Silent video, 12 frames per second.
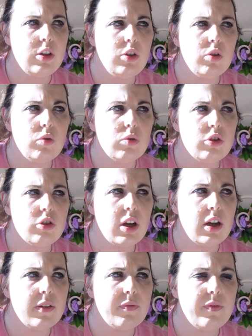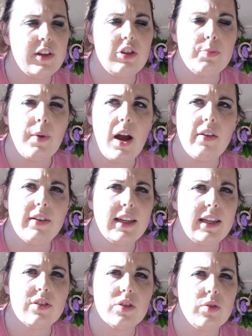Yorkshire Fish Bar, I
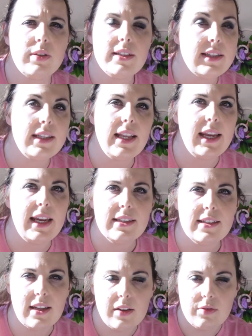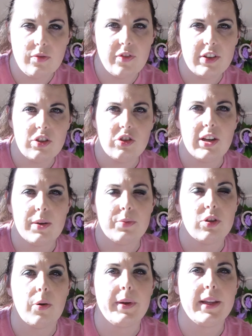think it's called. It's the fish and chip
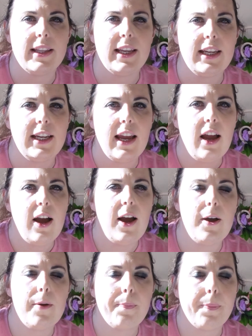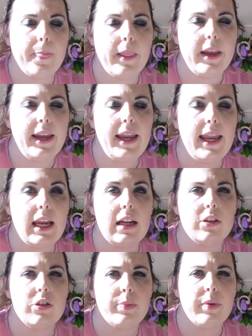shop in the
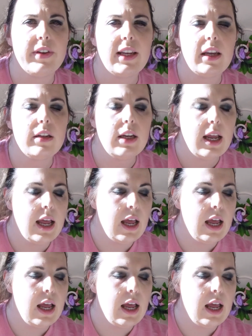England Pavilion.